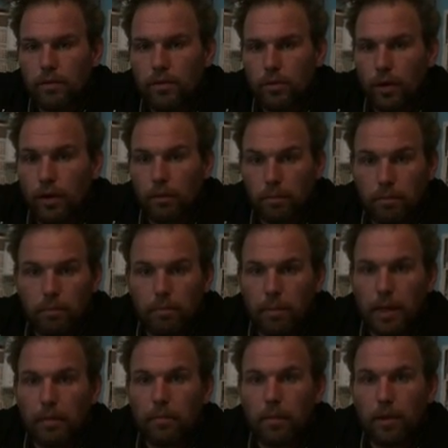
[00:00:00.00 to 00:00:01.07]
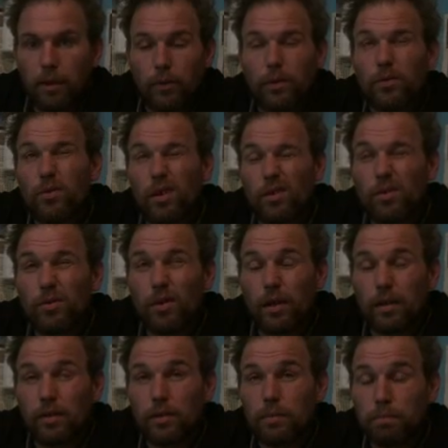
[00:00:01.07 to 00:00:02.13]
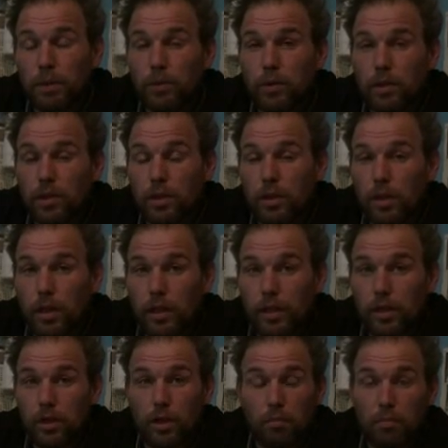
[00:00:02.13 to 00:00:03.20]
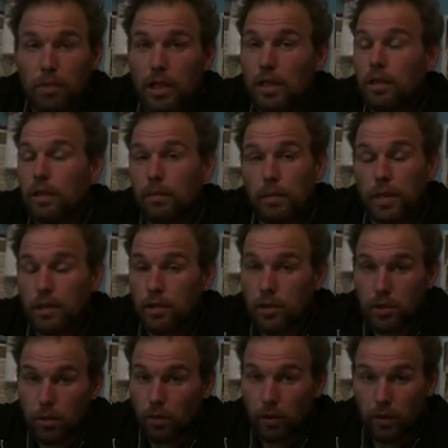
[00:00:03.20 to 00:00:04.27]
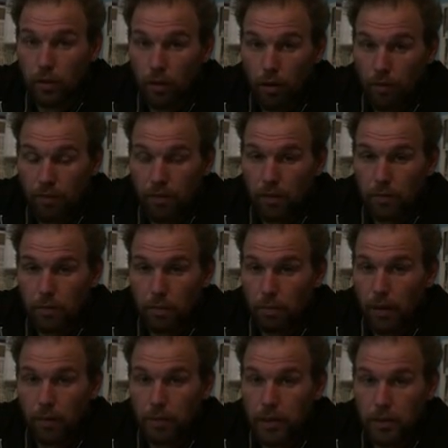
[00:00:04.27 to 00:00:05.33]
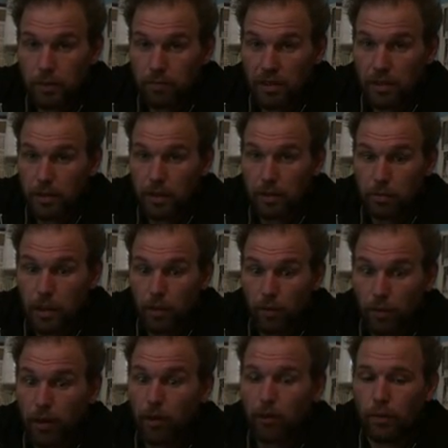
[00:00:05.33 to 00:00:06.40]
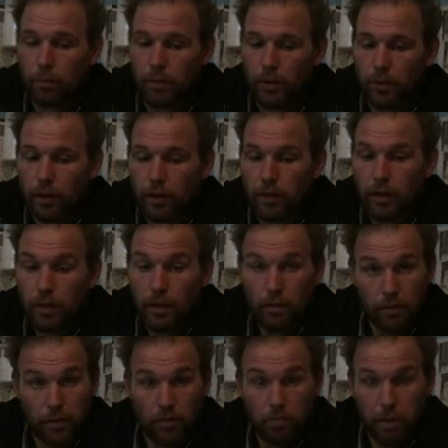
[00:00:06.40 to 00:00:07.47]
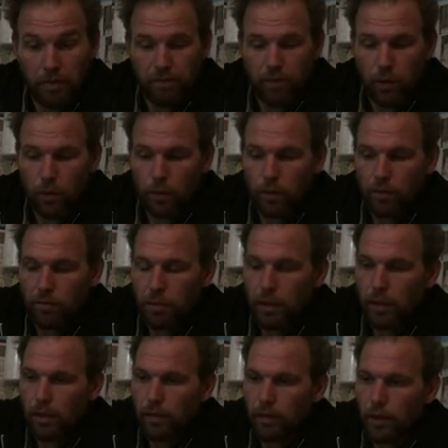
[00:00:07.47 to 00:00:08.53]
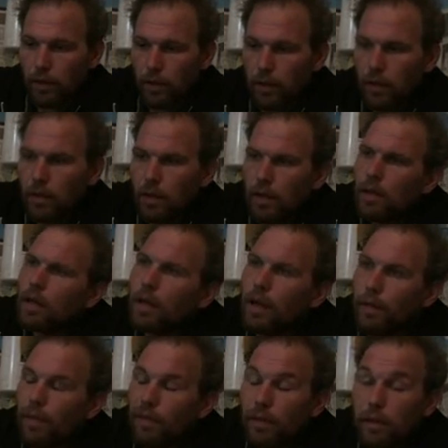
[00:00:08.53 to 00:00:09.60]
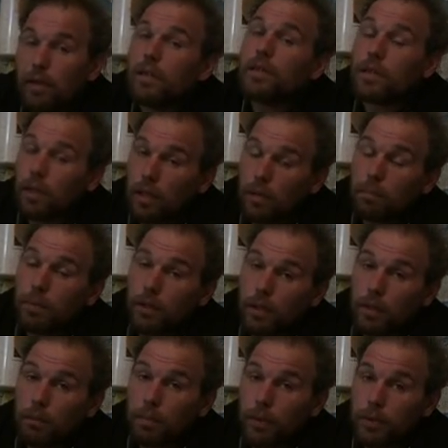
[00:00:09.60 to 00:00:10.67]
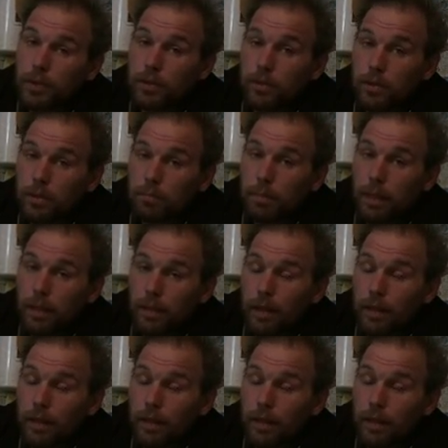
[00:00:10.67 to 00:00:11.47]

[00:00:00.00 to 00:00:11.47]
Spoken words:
trying to make saying this building security, I should immediately be escorted off the premise if they see me around the building. Nice big photo of me and everything. And then he started putting up posters in bad